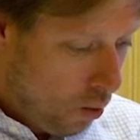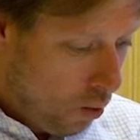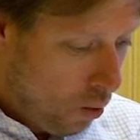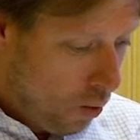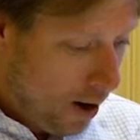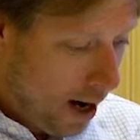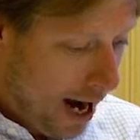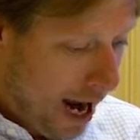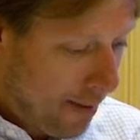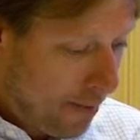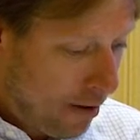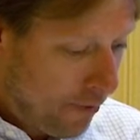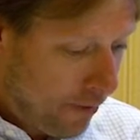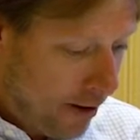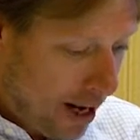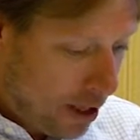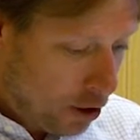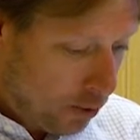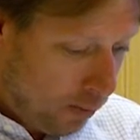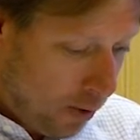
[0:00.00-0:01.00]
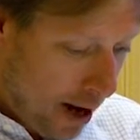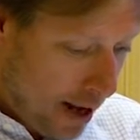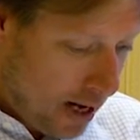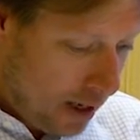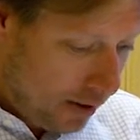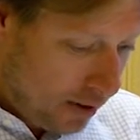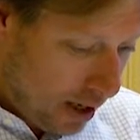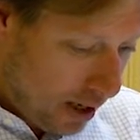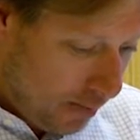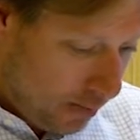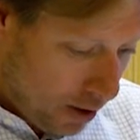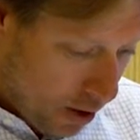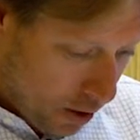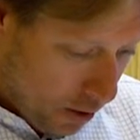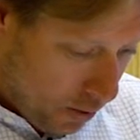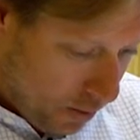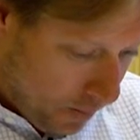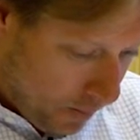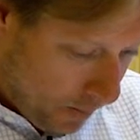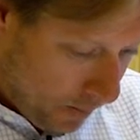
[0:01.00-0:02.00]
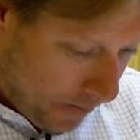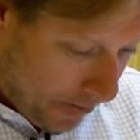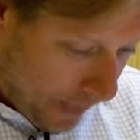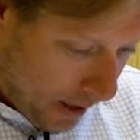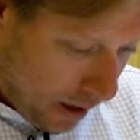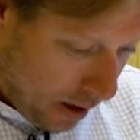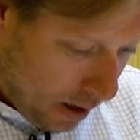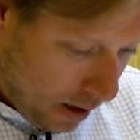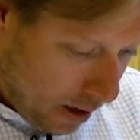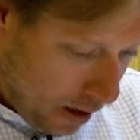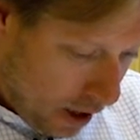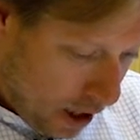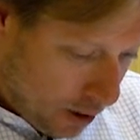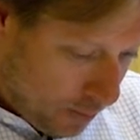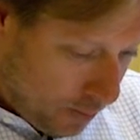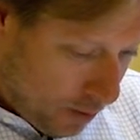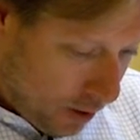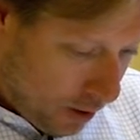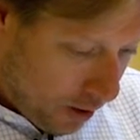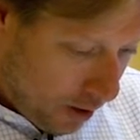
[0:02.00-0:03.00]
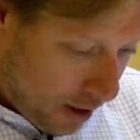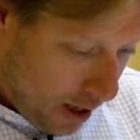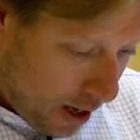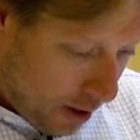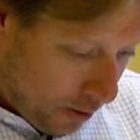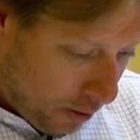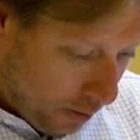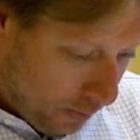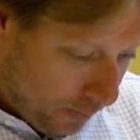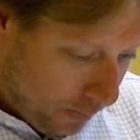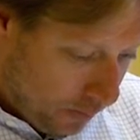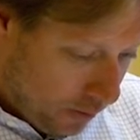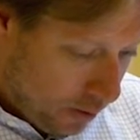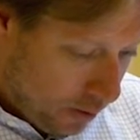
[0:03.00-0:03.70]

what I had my financial planning team do is put together